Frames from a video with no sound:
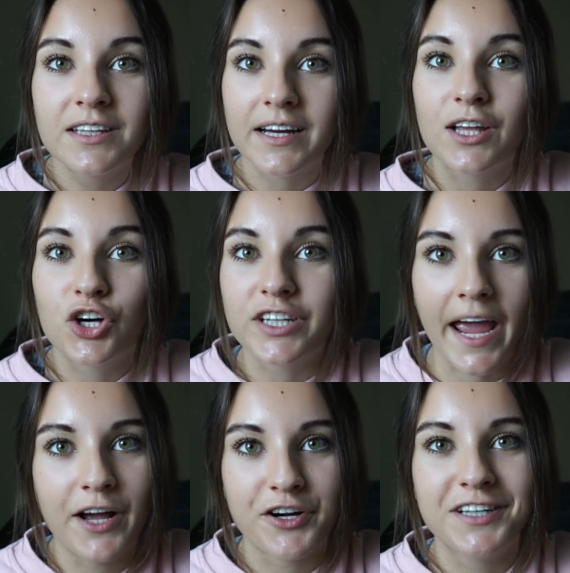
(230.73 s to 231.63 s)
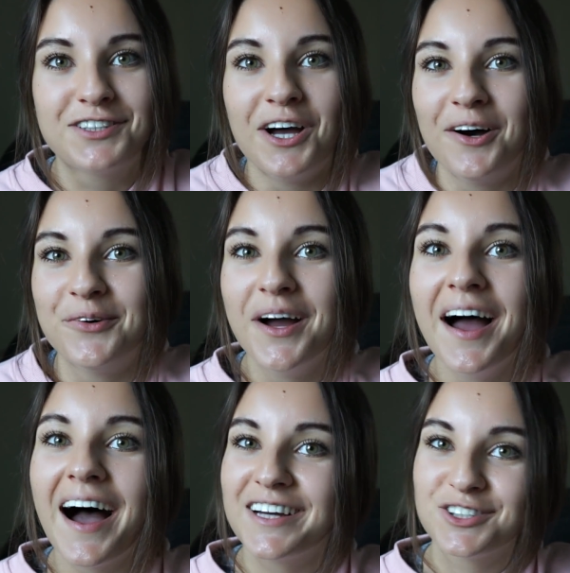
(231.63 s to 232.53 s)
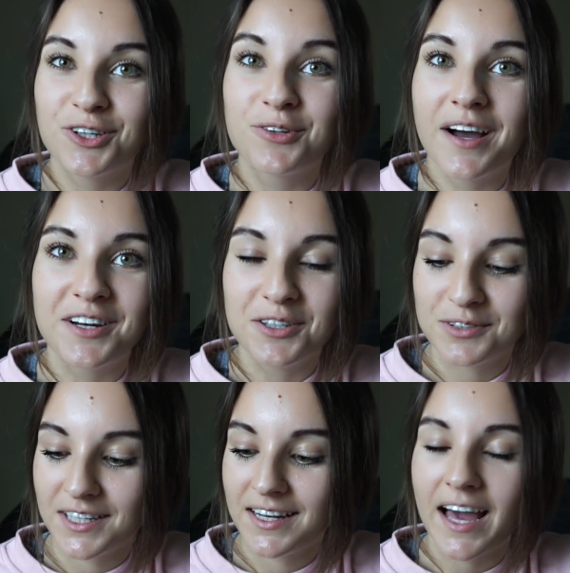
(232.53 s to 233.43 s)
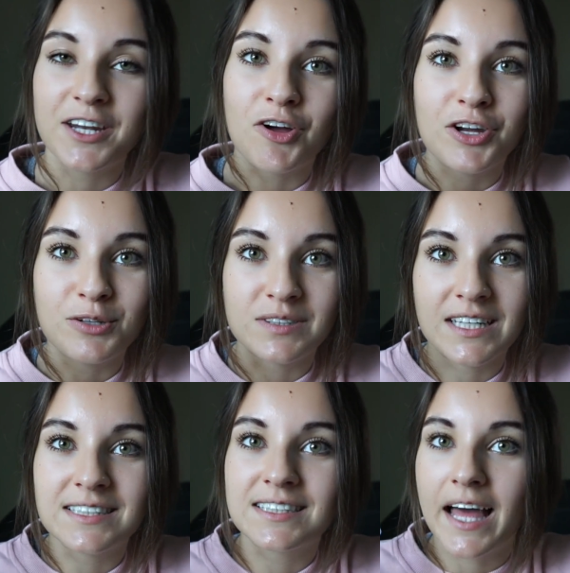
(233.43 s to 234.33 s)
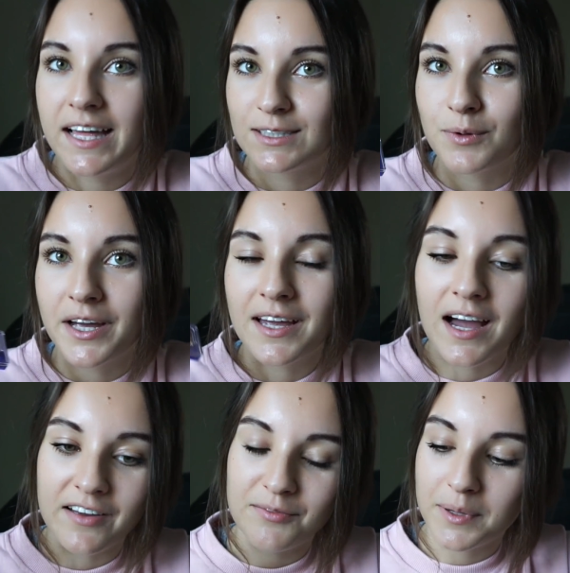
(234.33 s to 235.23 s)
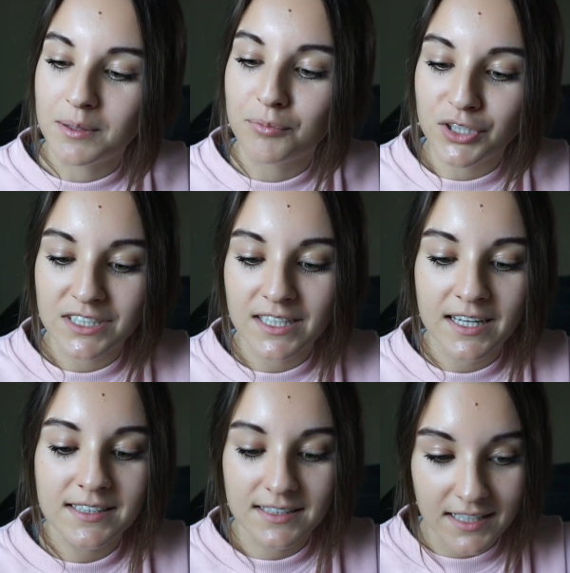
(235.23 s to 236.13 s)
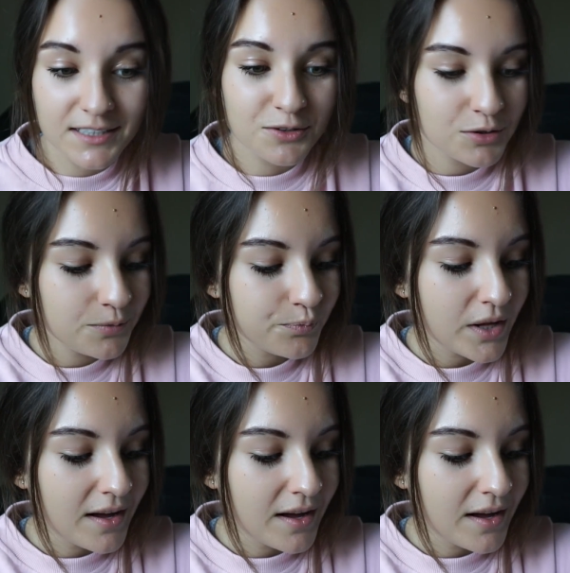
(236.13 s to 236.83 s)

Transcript: Like I looked angry, so I just don't know how to use it. I know how to use this, hence why I've been purchasing it since high school.